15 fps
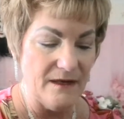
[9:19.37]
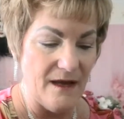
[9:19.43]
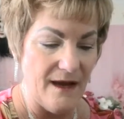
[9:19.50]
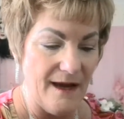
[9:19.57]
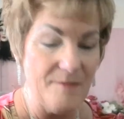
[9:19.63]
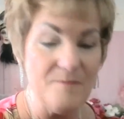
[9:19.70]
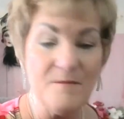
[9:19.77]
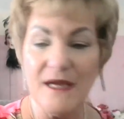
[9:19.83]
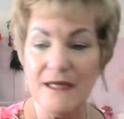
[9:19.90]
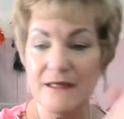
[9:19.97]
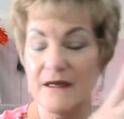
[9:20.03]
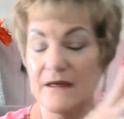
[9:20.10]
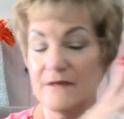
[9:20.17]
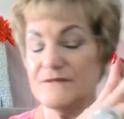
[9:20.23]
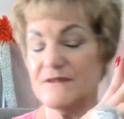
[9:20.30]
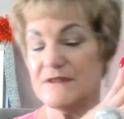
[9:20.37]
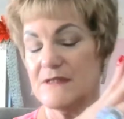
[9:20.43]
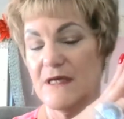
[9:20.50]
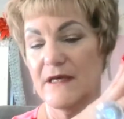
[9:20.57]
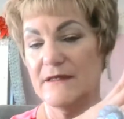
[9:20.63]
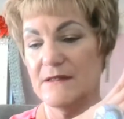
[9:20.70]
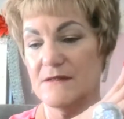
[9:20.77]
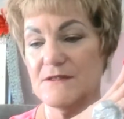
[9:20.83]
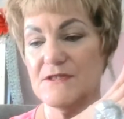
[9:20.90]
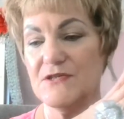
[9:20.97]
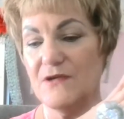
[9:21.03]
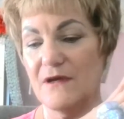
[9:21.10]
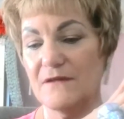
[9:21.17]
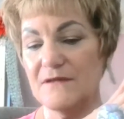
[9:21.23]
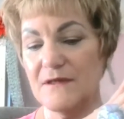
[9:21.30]
I may have to take it
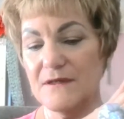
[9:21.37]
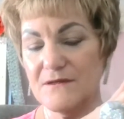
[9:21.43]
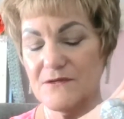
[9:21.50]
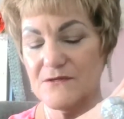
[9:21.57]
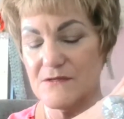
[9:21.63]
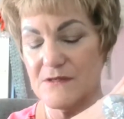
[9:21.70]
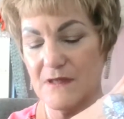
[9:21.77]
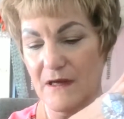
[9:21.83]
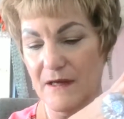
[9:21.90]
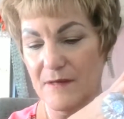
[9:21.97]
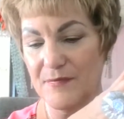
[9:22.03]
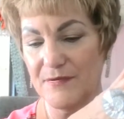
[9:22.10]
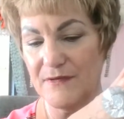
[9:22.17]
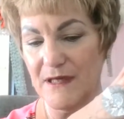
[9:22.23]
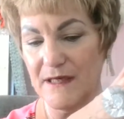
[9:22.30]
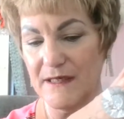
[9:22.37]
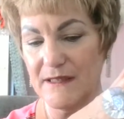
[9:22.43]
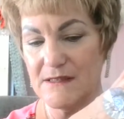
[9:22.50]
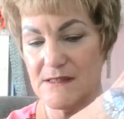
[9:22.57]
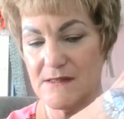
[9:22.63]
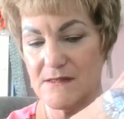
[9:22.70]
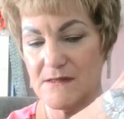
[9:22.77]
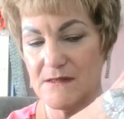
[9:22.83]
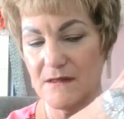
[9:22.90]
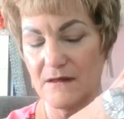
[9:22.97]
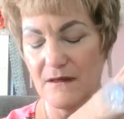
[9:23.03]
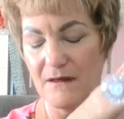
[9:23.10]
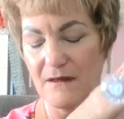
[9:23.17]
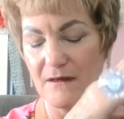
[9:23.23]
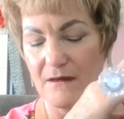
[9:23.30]
to, I think there's a place
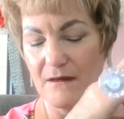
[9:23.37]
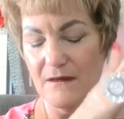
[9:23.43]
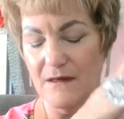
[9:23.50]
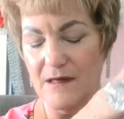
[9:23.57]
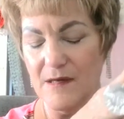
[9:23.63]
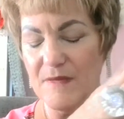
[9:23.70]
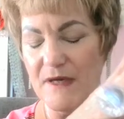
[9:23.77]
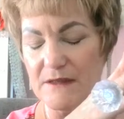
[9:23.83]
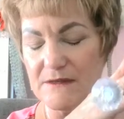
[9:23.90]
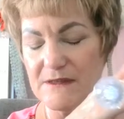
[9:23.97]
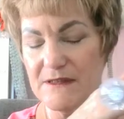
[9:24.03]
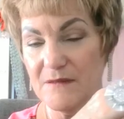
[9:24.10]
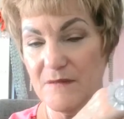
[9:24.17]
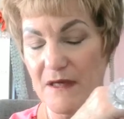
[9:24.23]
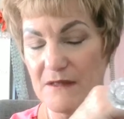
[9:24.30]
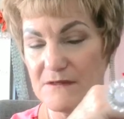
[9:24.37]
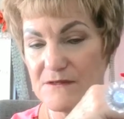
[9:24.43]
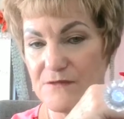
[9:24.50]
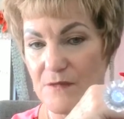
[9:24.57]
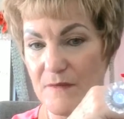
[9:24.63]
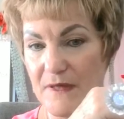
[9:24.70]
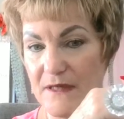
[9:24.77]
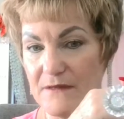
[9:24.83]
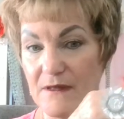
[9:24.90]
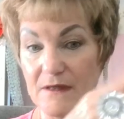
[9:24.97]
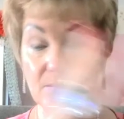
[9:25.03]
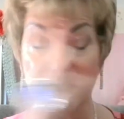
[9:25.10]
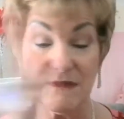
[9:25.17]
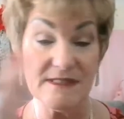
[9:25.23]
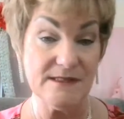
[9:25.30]
about 10 miles from me
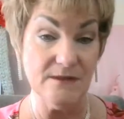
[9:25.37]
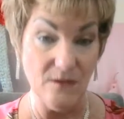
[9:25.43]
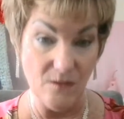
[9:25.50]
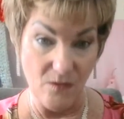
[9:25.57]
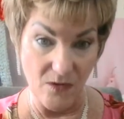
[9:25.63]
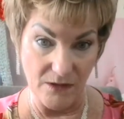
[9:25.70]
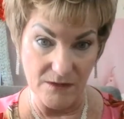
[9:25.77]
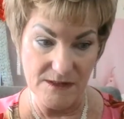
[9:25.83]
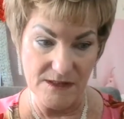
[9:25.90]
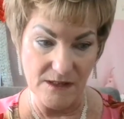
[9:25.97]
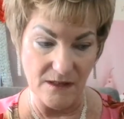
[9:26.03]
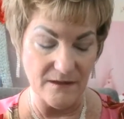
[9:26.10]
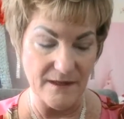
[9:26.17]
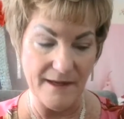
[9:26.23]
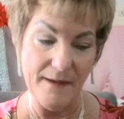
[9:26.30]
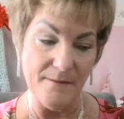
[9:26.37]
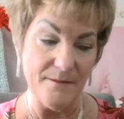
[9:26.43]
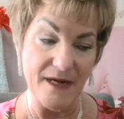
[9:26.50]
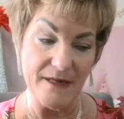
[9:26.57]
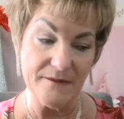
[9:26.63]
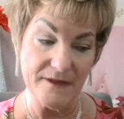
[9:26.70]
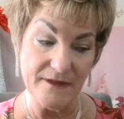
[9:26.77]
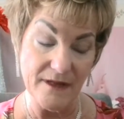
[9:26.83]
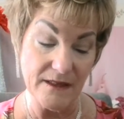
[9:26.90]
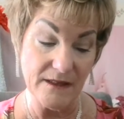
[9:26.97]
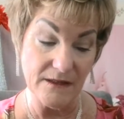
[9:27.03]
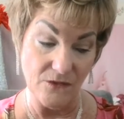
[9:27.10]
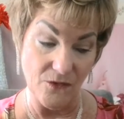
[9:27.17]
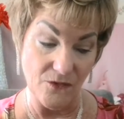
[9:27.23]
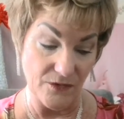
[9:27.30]
that still works on that. Maybe they
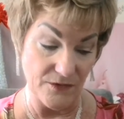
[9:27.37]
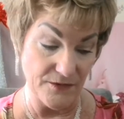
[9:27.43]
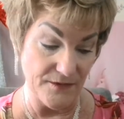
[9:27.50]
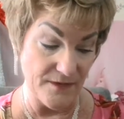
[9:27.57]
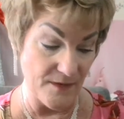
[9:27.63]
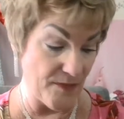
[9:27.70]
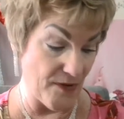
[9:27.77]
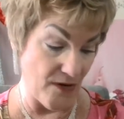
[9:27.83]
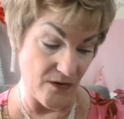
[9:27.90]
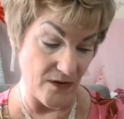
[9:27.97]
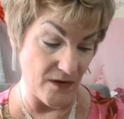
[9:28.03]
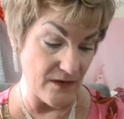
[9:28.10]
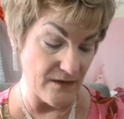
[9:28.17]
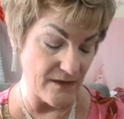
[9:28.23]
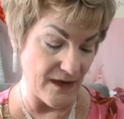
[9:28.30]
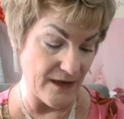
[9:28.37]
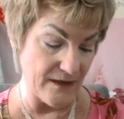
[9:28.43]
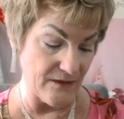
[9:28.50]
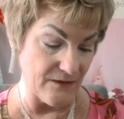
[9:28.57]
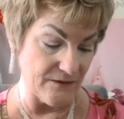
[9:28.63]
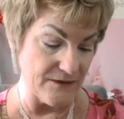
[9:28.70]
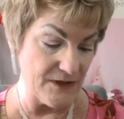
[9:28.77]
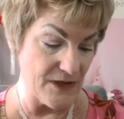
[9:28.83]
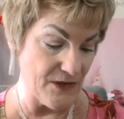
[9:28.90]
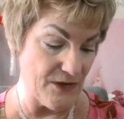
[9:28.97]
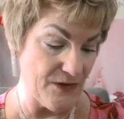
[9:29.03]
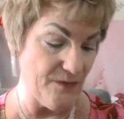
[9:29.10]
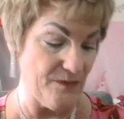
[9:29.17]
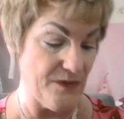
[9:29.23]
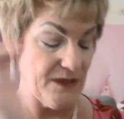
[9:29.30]
can order the part. I don't
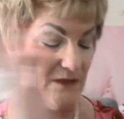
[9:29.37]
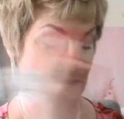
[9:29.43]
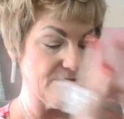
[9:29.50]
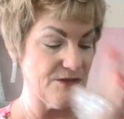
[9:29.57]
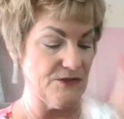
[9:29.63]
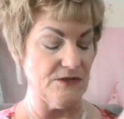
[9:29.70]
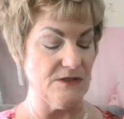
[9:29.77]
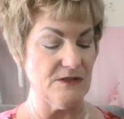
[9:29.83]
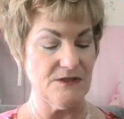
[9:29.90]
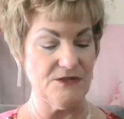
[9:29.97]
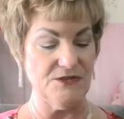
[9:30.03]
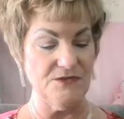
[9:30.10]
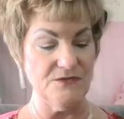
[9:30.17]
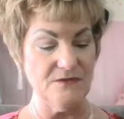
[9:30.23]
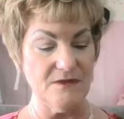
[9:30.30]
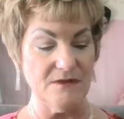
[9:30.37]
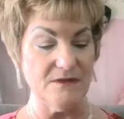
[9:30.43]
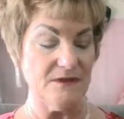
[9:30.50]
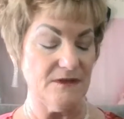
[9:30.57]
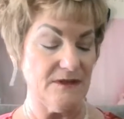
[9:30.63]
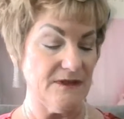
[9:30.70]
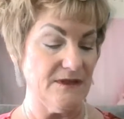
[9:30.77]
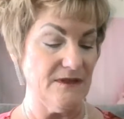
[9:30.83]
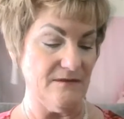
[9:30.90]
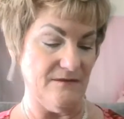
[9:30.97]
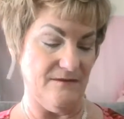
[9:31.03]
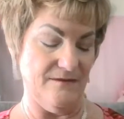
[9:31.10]
know, but it's just too good.